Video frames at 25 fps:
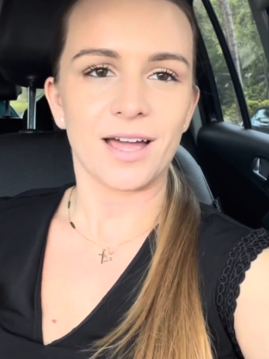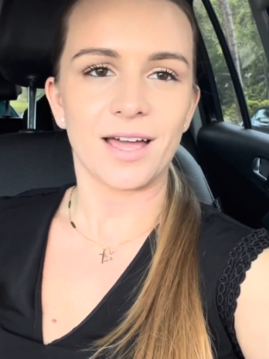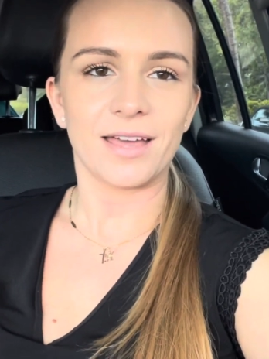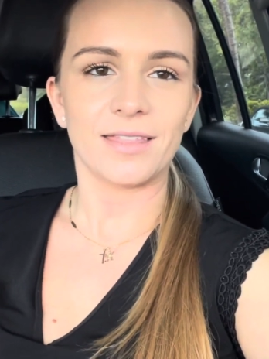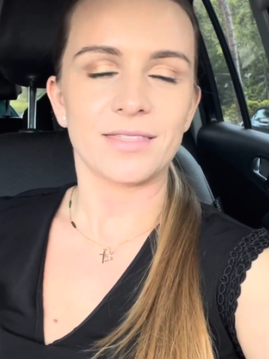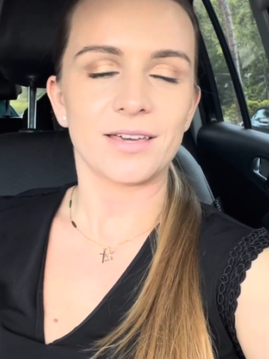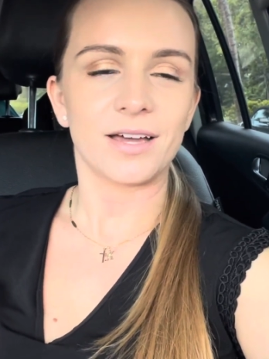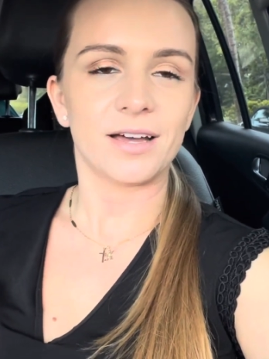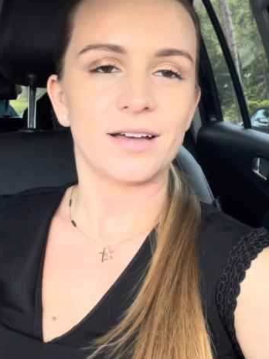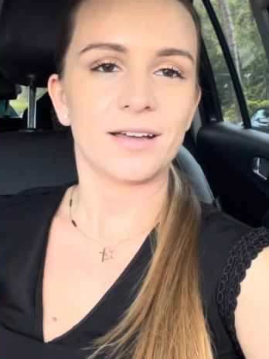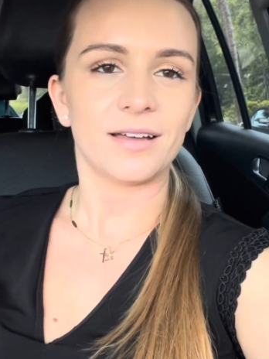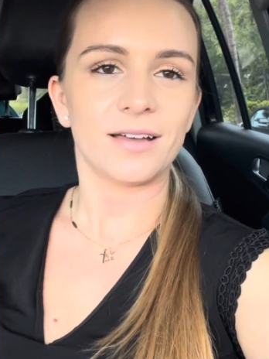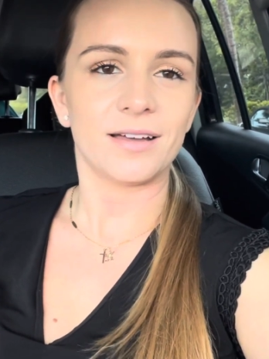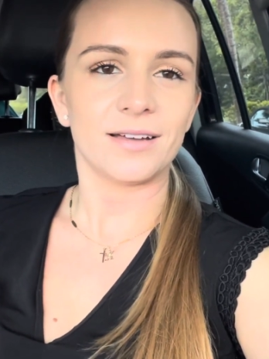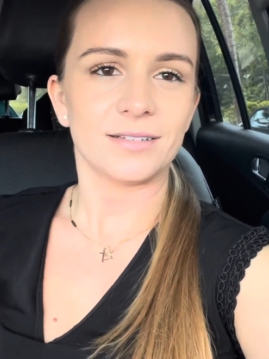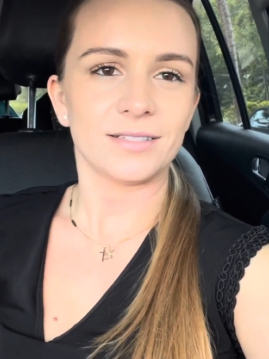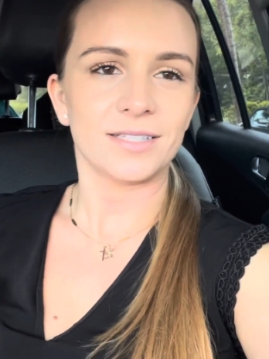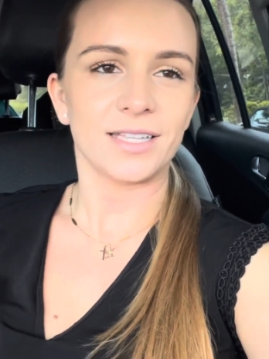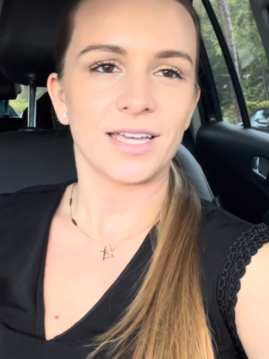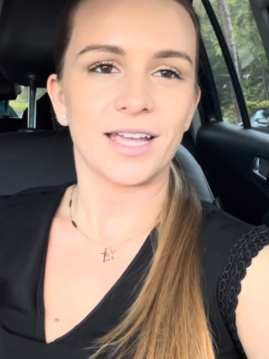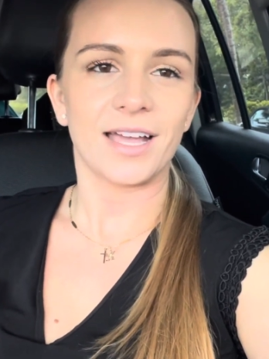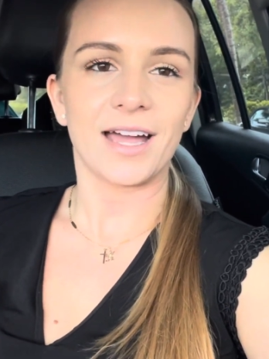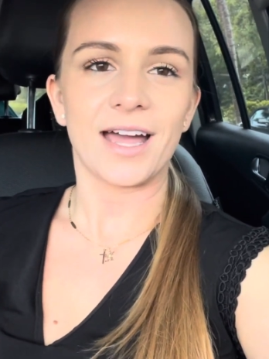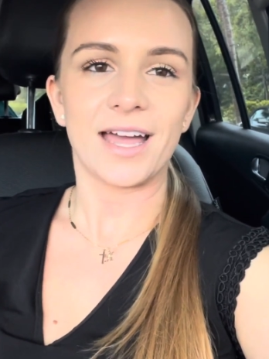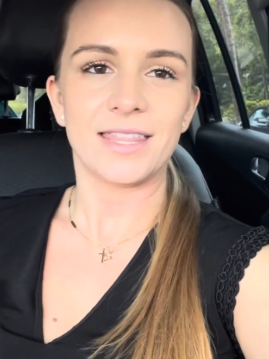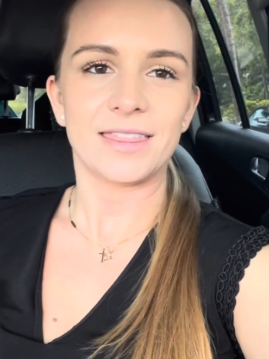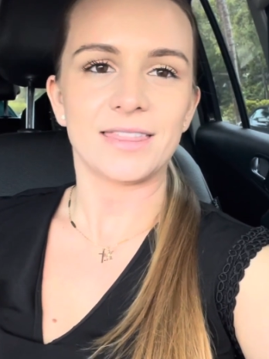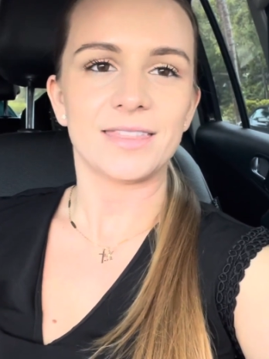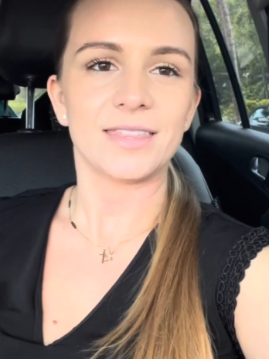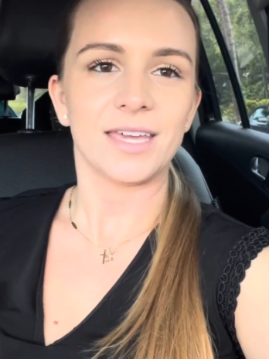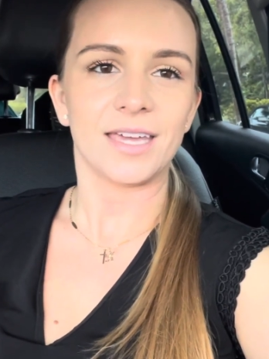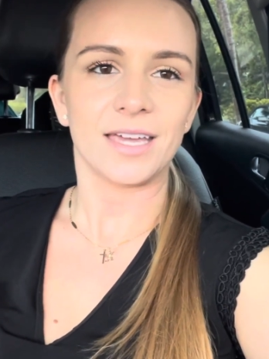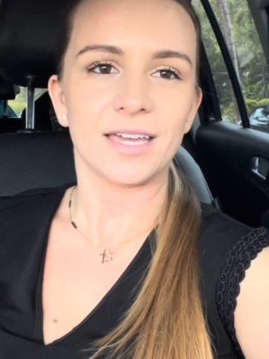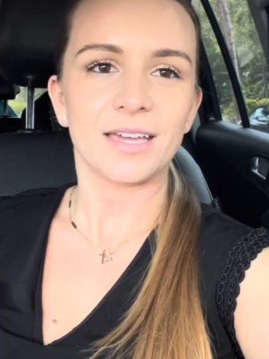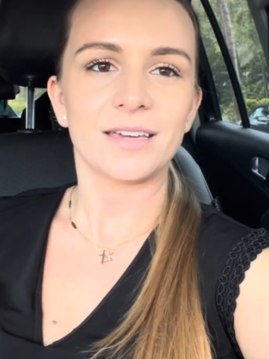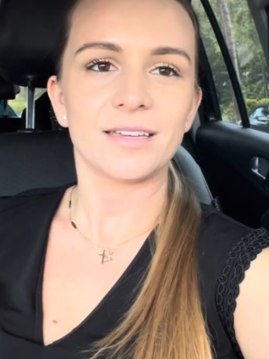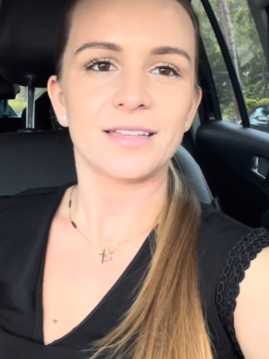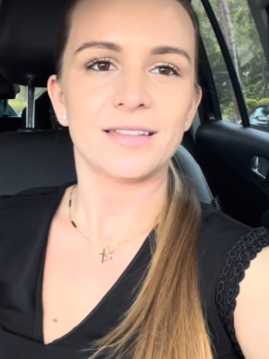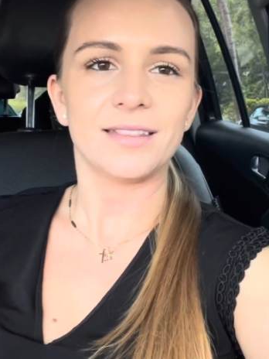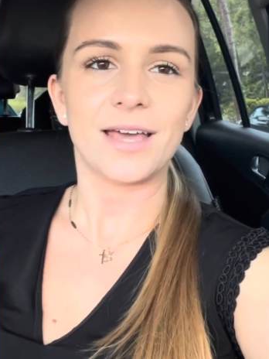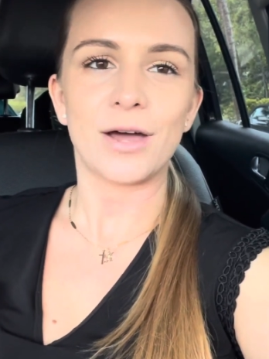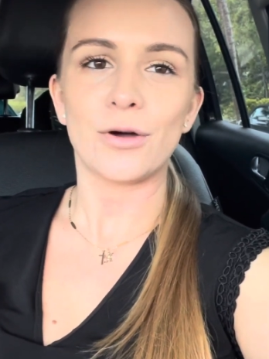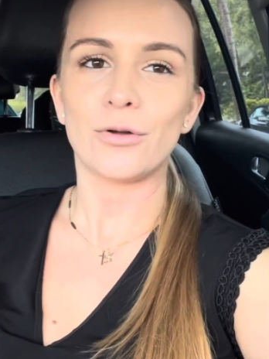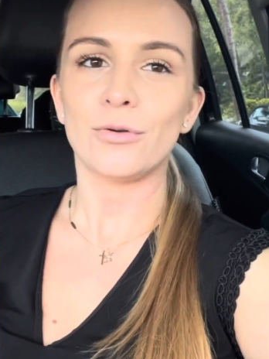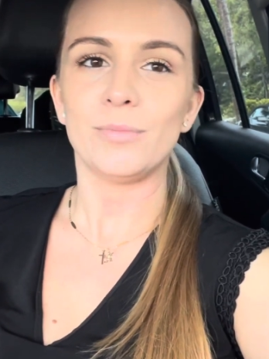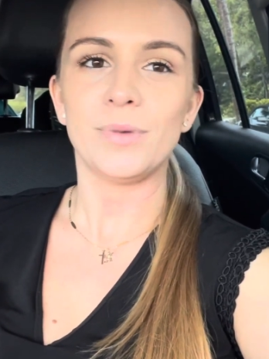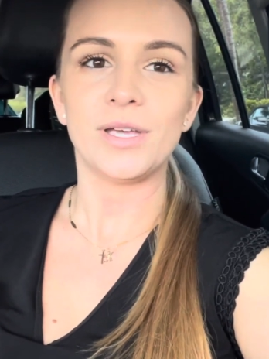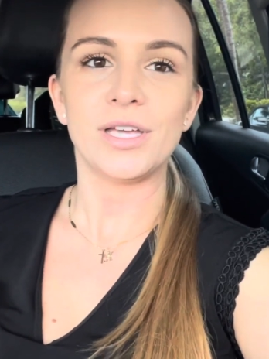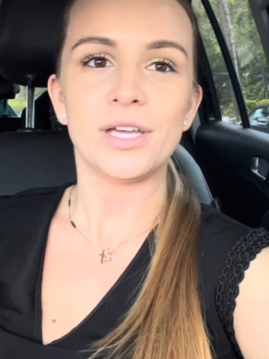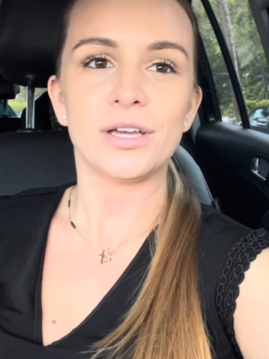I think that
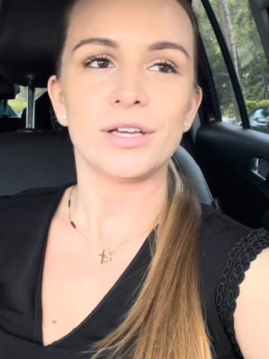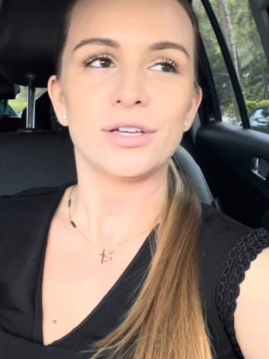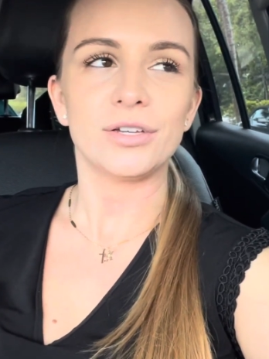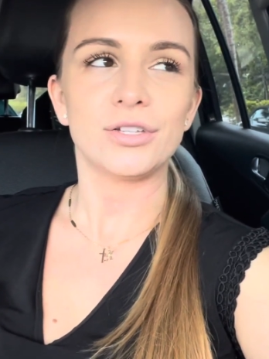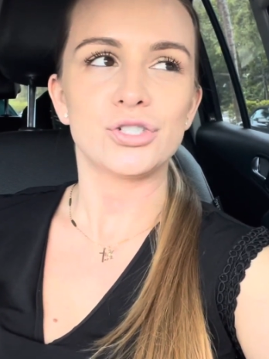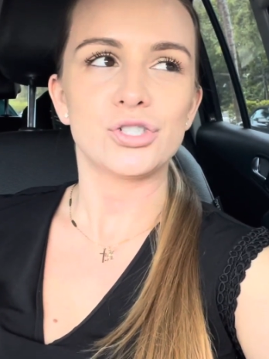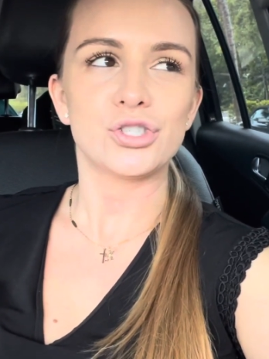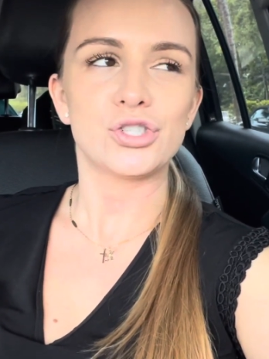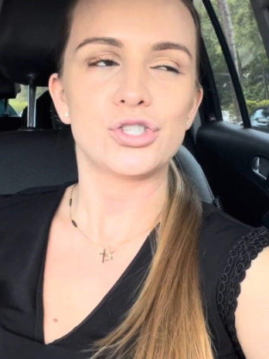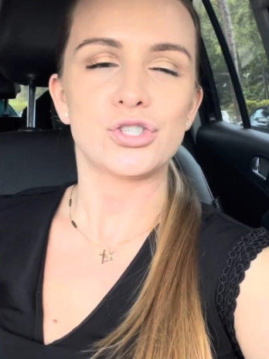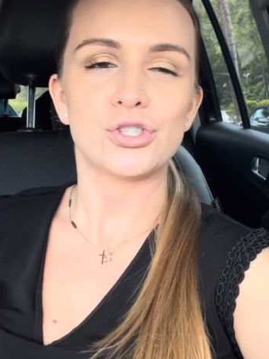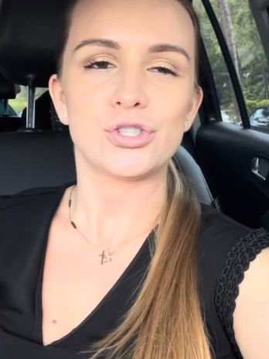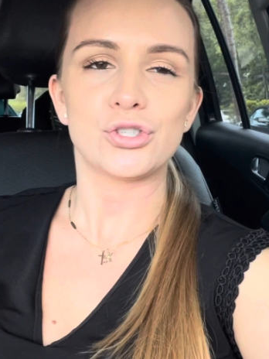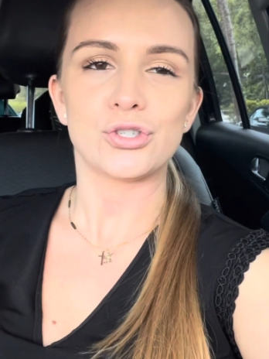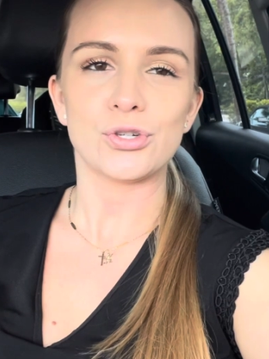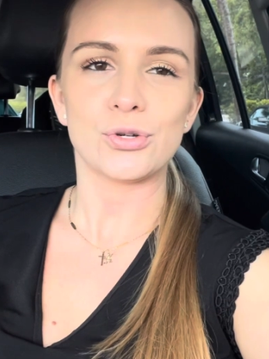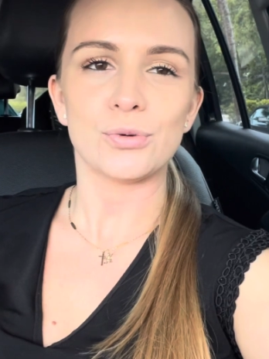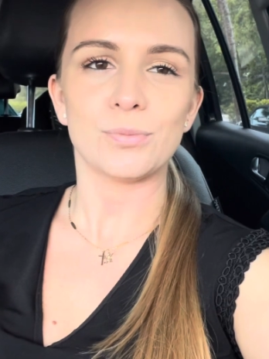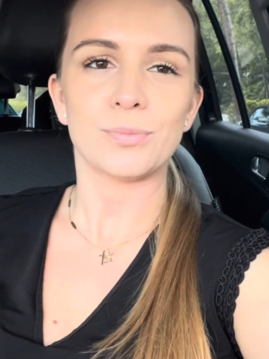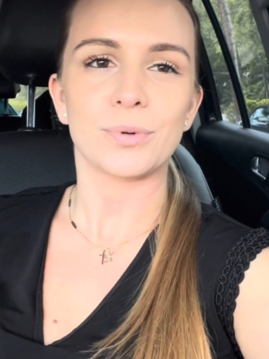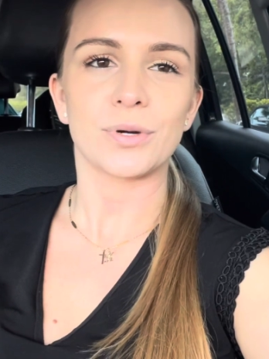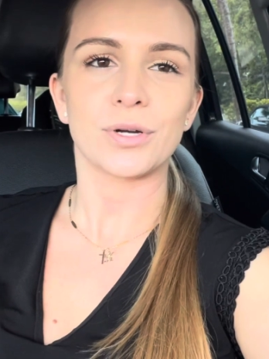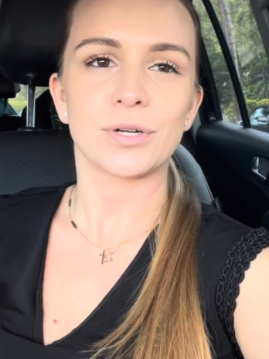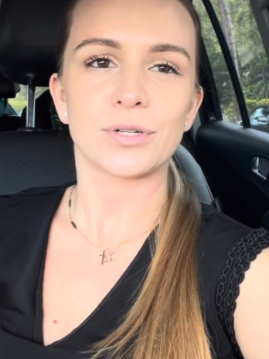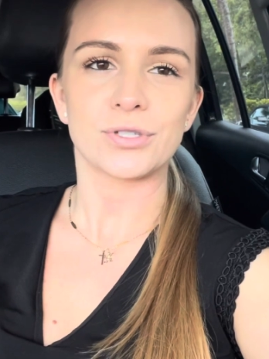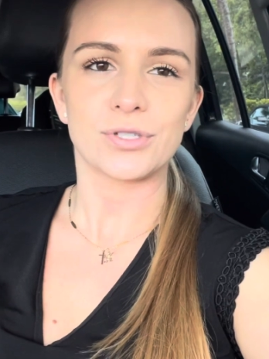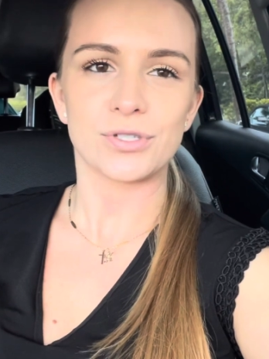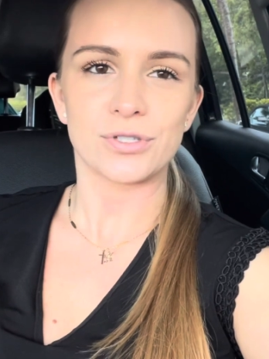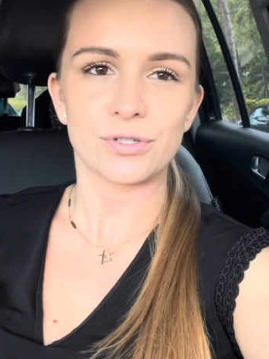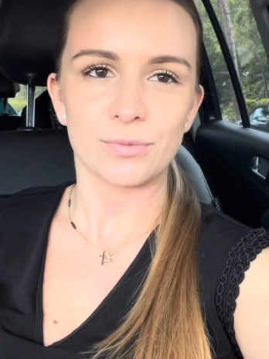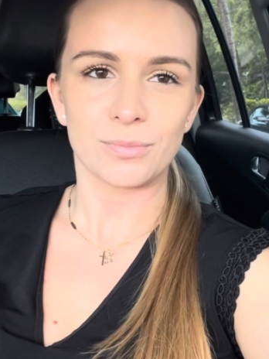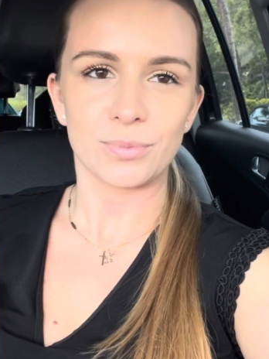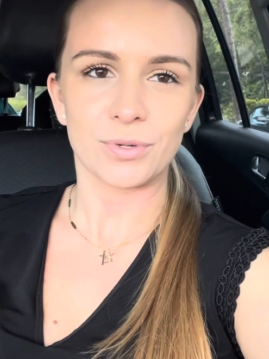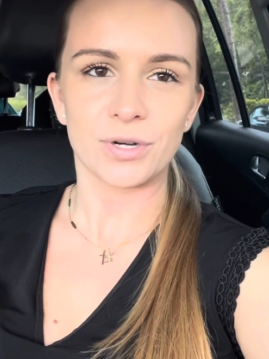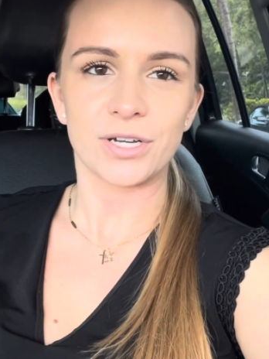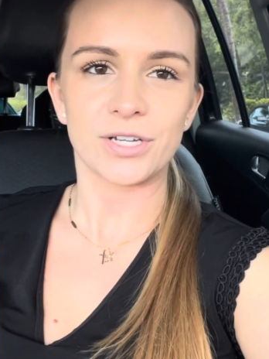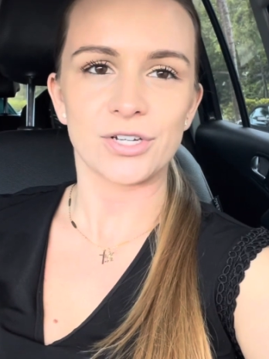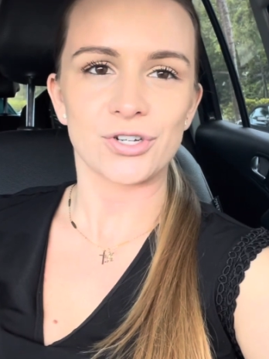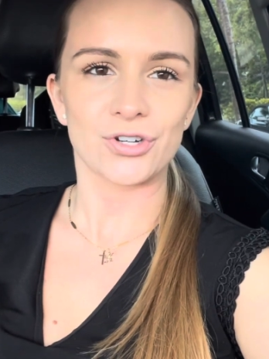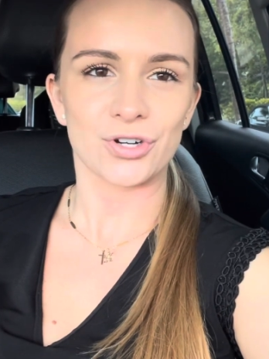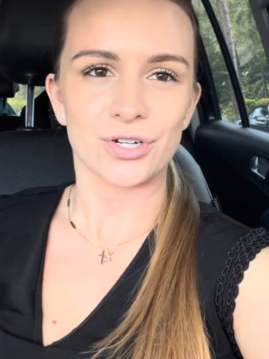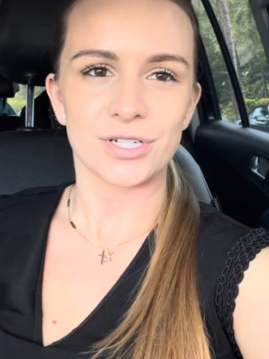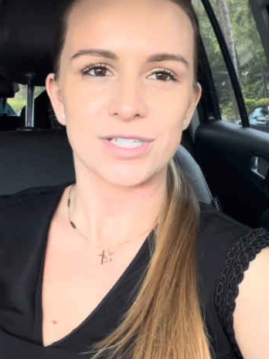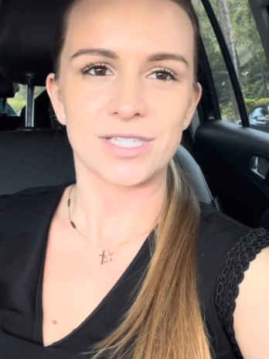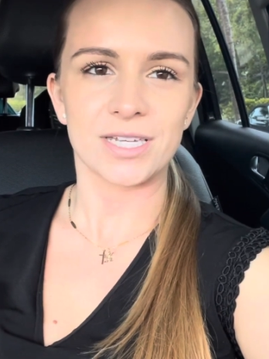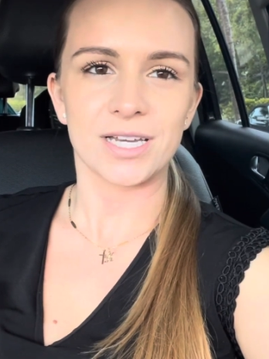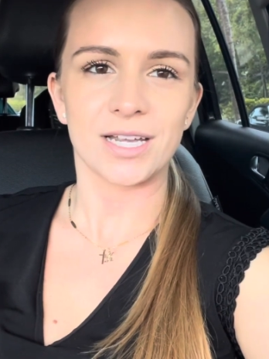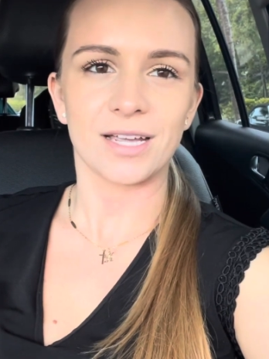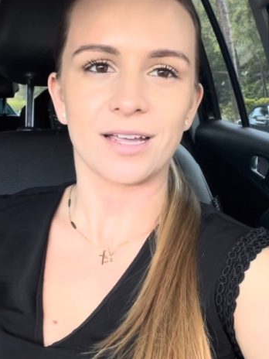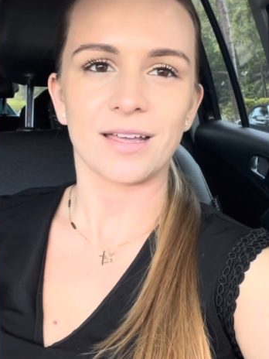would be super
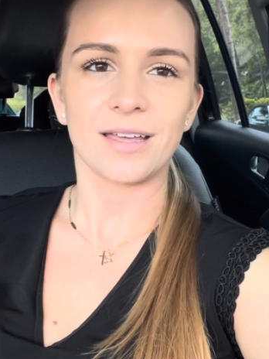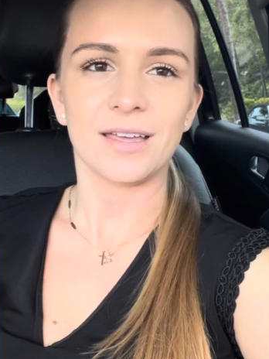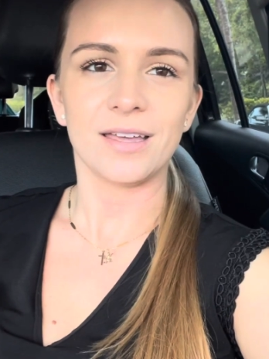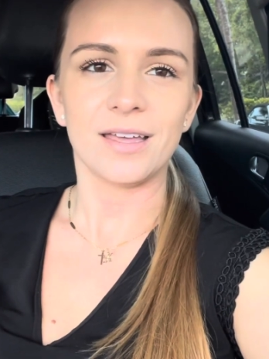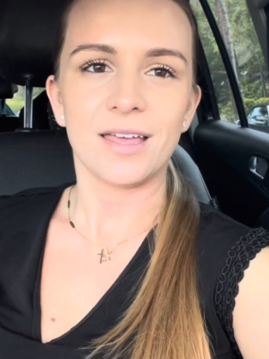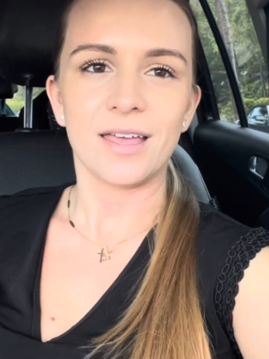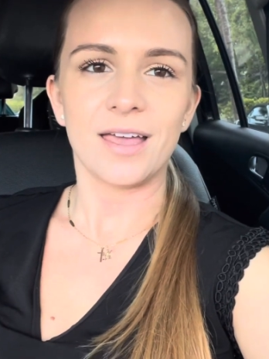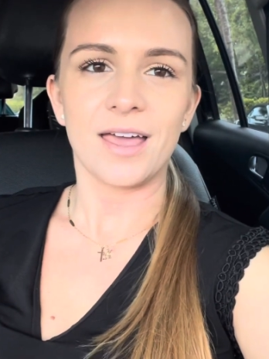interesting,